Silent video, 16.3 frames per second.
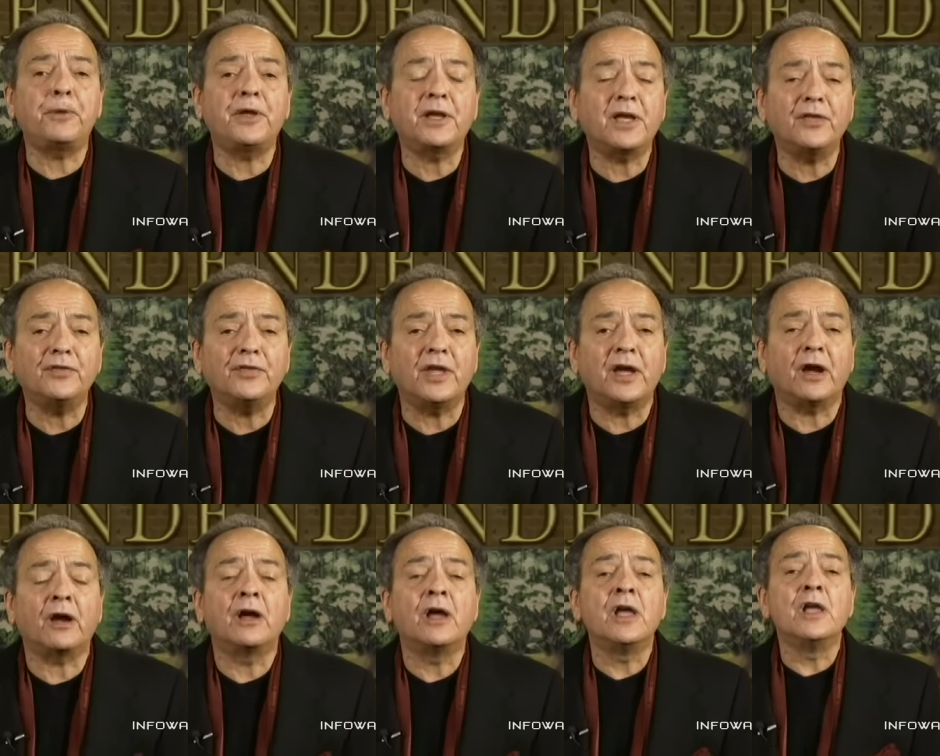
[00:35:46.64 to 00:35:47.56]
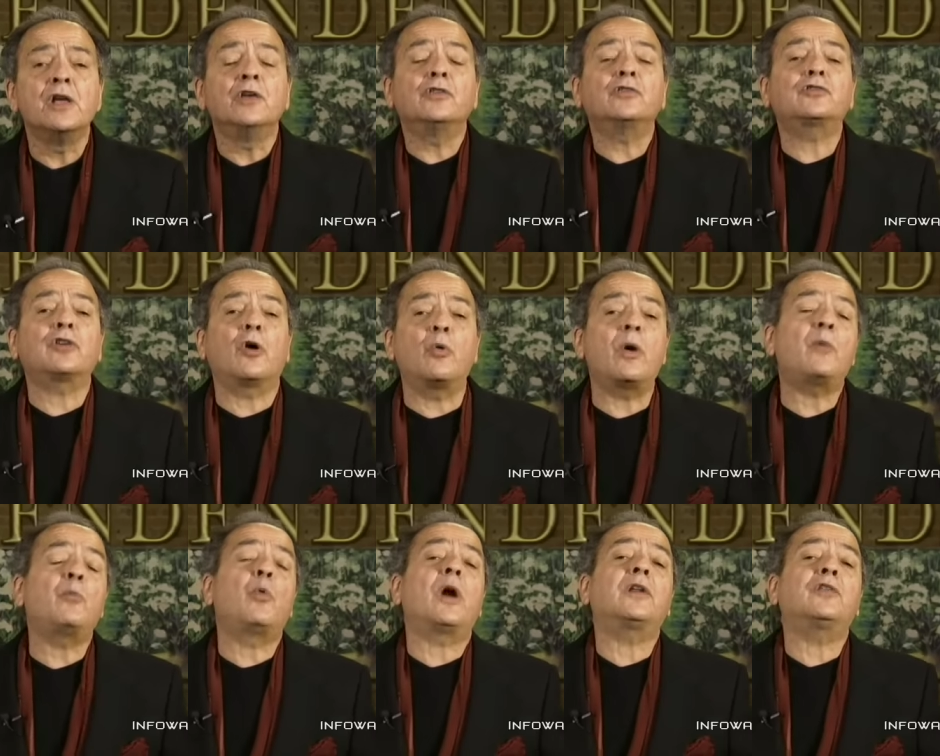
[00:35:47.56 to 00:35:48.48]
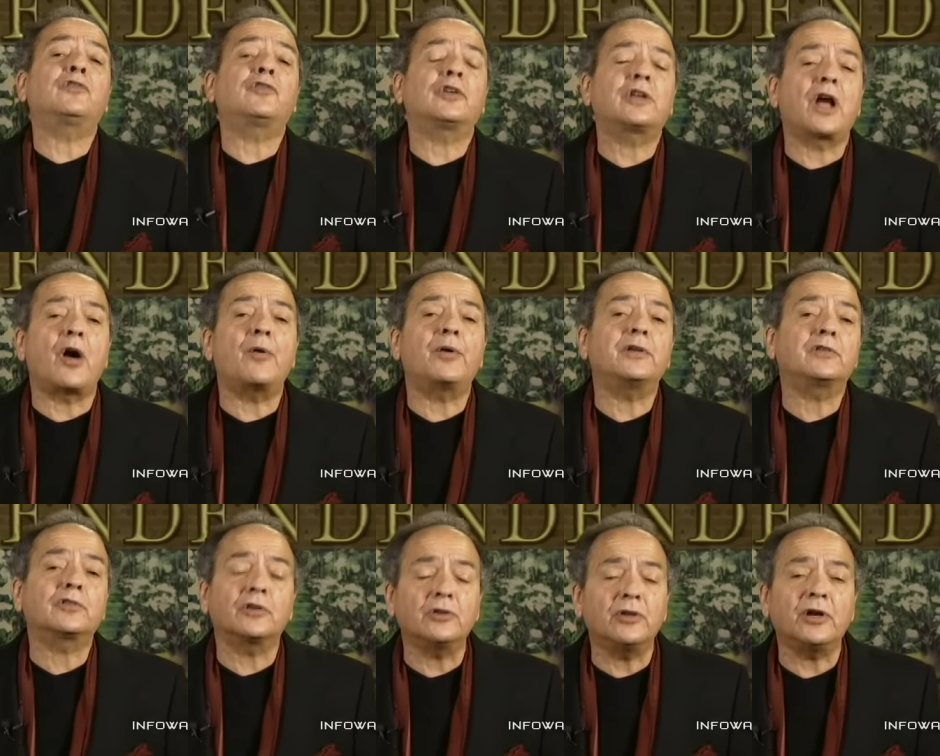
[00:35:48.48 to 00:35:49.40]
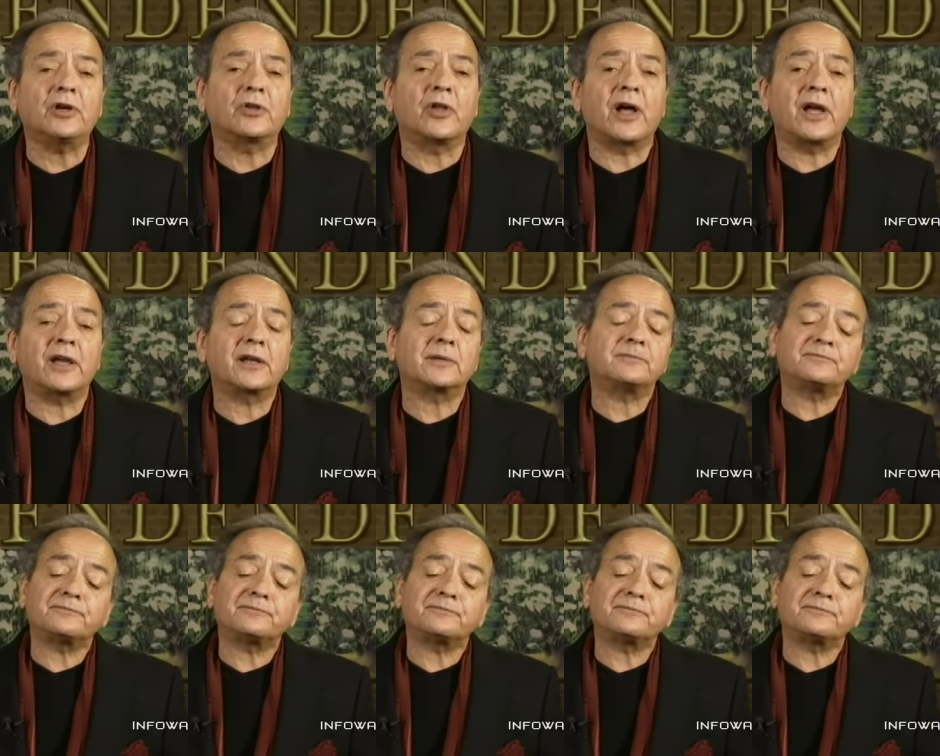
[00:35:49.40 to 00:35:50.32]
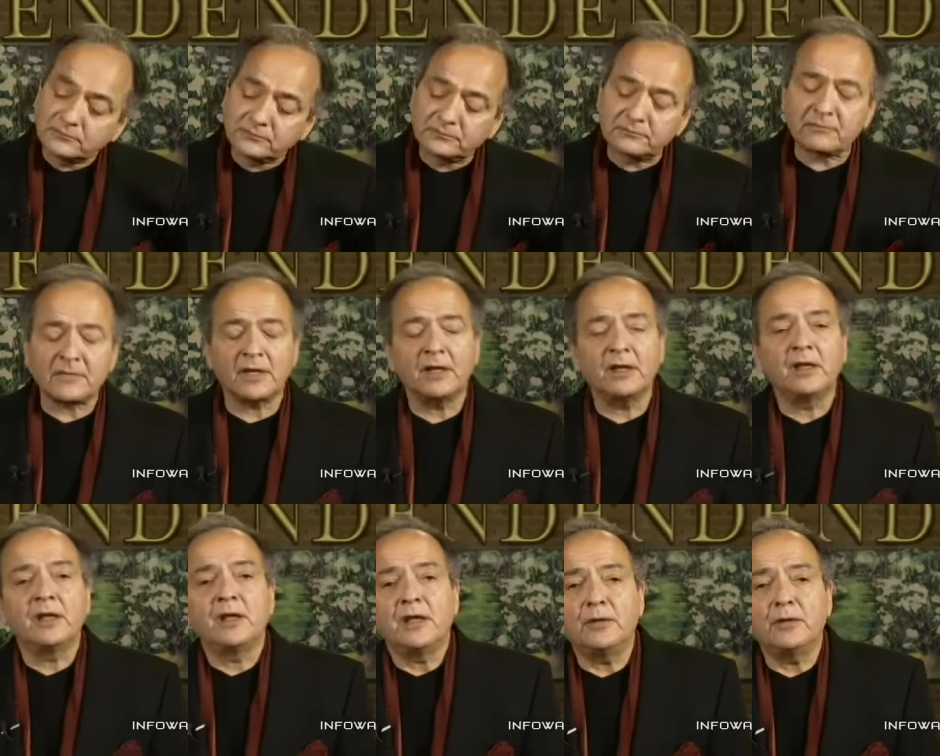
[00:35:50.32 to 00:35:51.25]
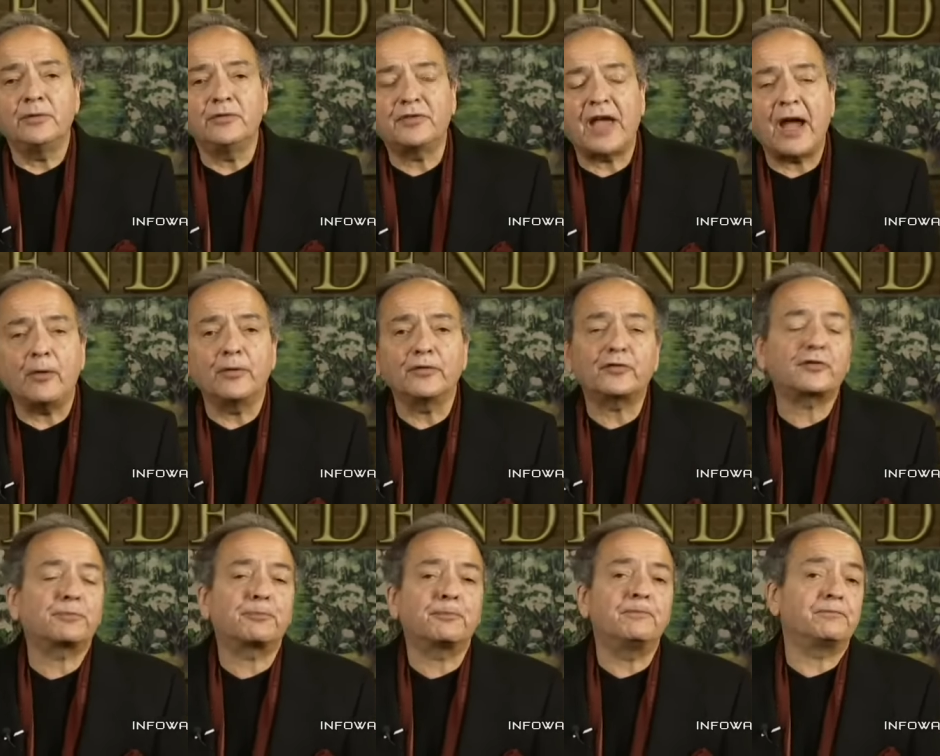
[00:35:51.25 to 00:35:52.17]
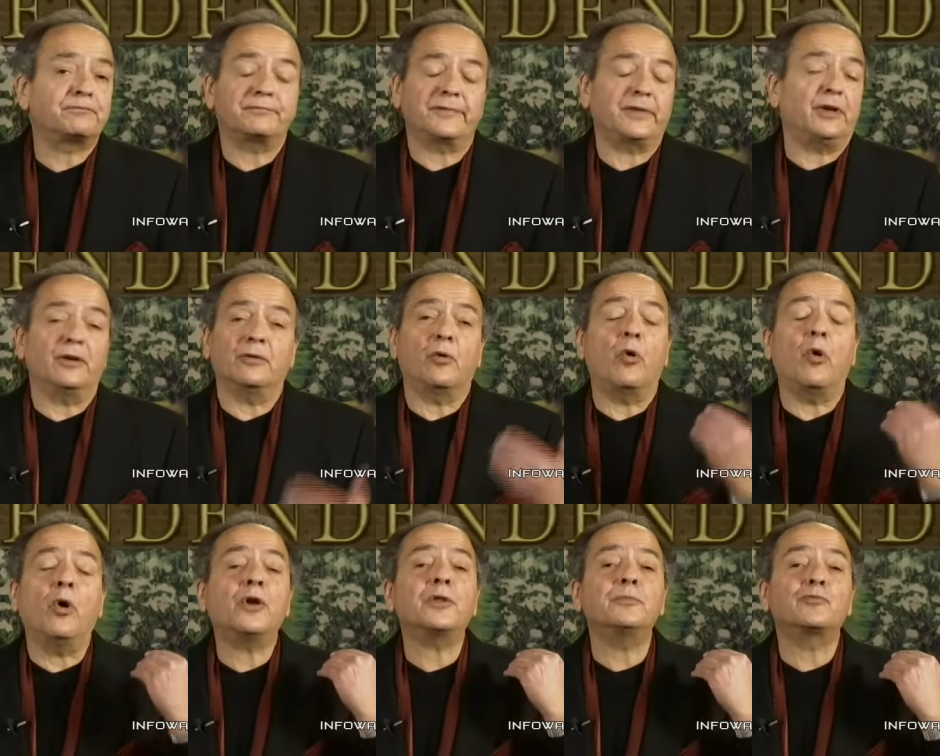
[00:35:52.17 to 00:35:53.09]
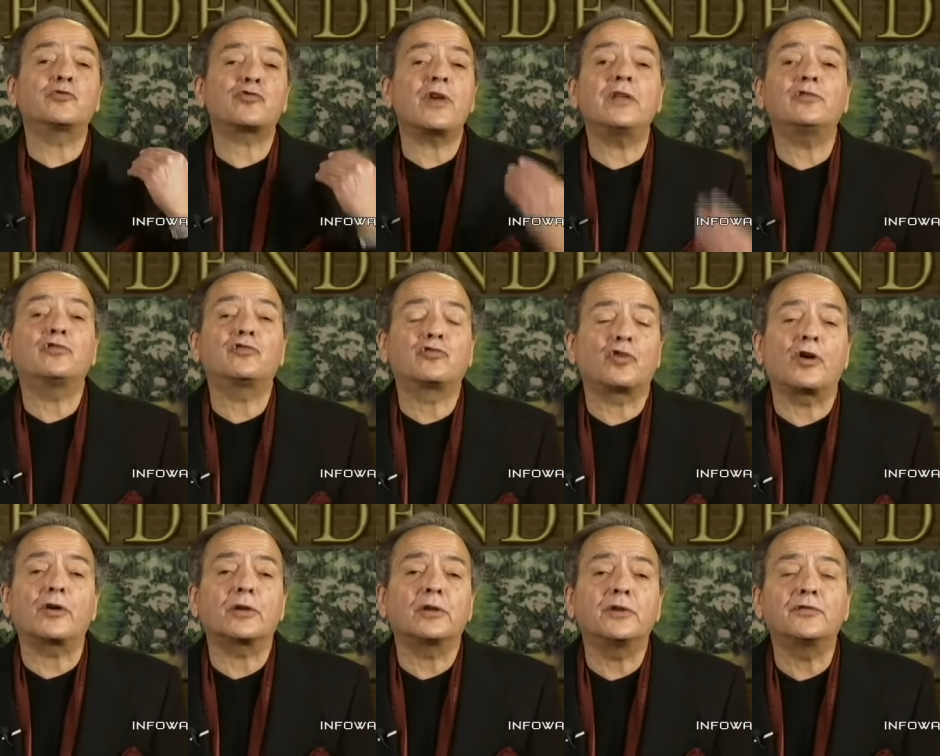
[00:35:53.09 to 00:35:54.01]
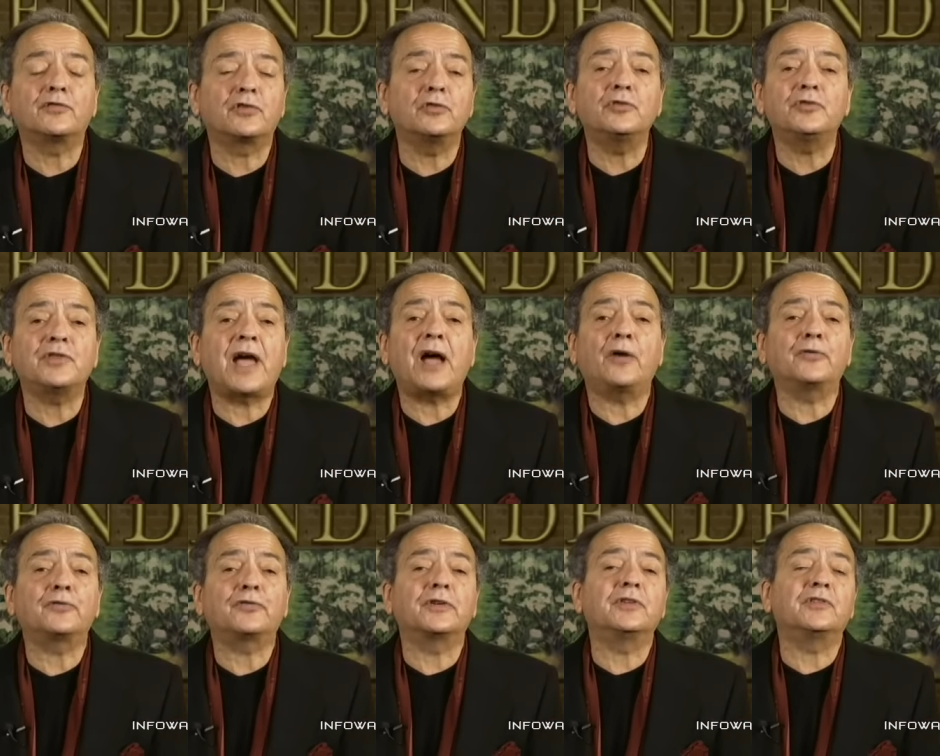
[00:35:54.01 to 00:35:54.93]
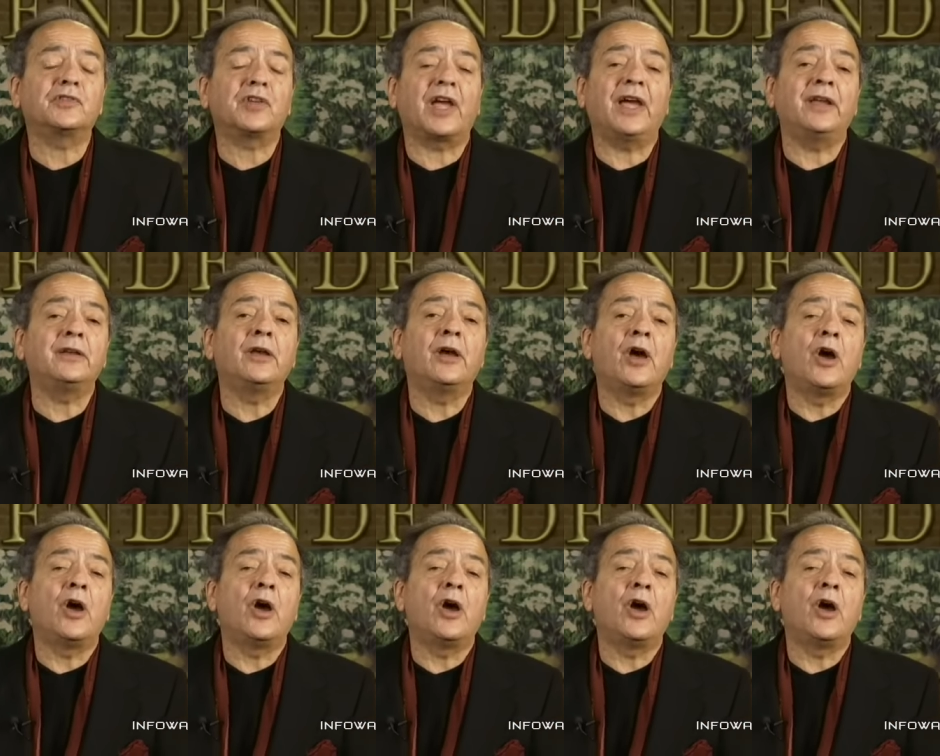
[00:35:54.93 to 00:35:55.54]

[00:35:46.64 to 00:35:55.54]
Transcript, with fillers: in there. So what is it going to look like? It was our Autumn Trends Journal of 2010,